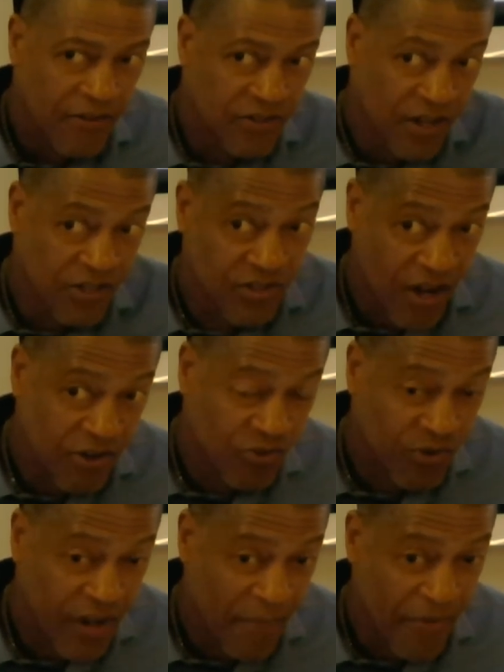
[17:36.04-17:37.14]
testosterone
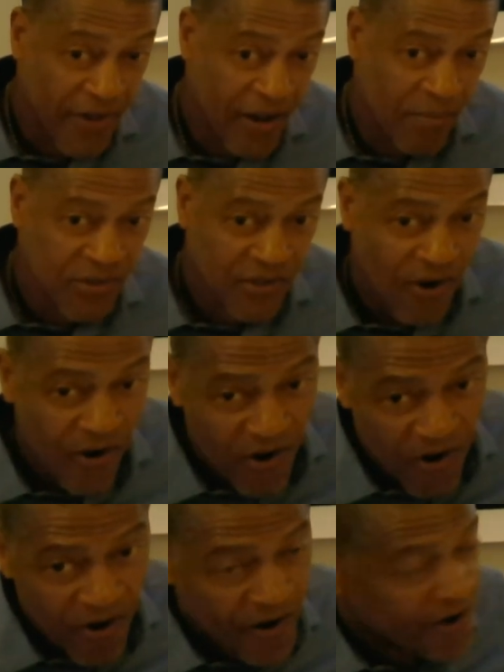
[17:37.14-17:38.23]
and hypothalamus
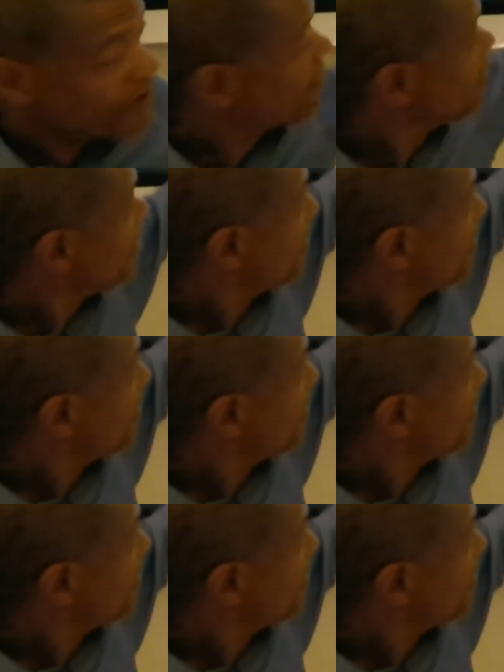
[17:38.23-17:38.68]
are